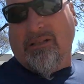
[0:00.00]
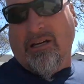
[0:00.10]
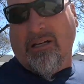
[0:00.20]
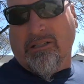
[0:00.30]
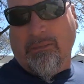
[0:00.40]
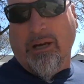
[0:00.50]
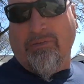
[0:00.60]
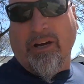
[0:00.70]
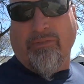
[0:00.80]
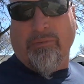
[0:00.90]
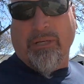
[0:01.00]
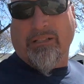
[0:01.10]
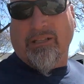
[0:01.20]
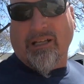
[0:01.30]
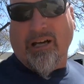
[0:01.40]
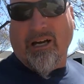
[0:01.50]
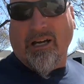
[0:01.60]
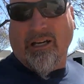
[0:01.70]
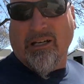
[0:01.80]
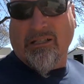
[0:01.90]
uh, some alfalfa mix that the guy
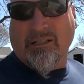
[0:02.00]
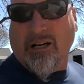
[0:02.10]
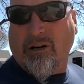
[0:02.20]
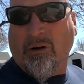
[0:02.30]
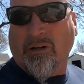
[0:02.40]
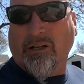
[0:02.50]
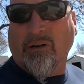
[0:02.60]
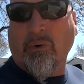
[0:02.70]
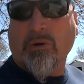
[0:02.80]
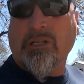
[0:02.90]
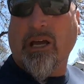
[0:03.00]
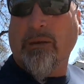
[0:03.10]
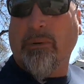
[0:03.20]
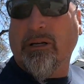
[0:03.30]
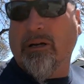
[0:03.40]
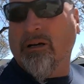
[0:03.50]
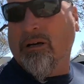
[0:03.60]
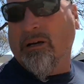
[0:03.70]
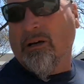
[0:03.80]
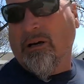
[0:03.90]
is not calling horse hay, but
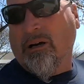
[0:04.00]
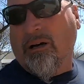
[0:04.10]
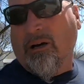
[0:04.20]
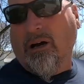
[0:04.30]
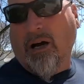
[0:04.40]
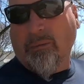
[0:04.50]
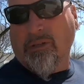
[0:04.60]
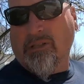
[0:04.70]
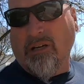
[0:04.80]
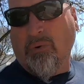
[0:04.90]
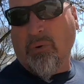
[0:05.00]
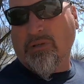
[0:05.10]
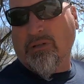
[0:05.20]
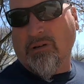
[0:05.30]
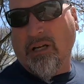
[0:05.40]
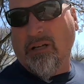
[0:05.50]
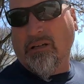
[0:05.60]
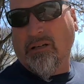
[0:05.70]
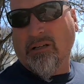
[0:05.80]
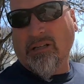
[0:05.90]
I'm gonna see if horses eat it
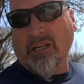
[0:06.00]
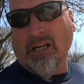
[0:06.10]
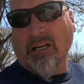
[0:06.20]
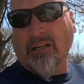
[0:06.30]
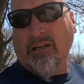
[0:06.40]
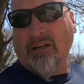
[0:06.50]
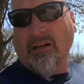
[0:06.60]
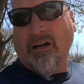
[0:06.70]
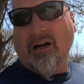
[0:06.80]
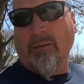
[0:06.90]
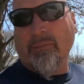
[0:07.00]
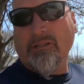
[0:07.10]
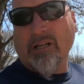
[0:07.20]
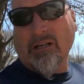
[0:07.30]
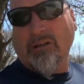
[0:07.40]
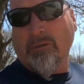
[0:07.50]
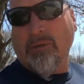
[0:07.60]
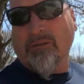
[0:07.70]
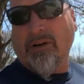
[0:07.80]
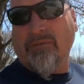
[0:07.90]
because I need it. Um, it's got a good
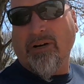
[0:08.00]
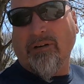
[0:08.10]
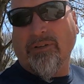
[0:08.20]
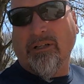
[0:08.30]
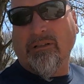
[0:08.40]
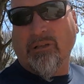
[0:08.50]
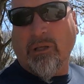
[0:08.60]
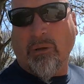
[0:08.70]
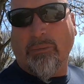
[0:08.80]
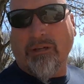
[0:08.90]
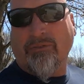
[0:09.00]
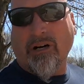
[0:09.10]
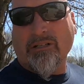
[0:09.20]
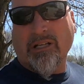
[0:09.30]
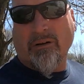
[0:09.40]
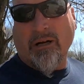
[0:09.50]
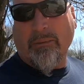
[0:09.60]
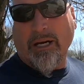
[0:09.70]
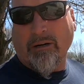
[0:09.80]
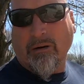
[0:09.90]
bit of alfalfa in it, a little bit of foxtail, not
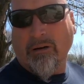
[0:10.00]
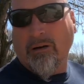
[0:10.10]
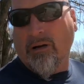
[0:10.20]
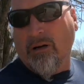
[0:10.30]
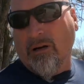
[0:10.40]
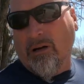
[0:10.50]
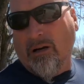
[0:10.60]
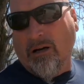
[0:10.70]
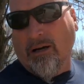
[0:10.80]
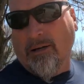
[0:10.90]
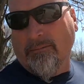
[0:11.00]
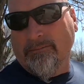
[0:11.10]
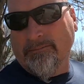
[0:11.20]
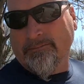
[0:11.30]
bad at all. Um,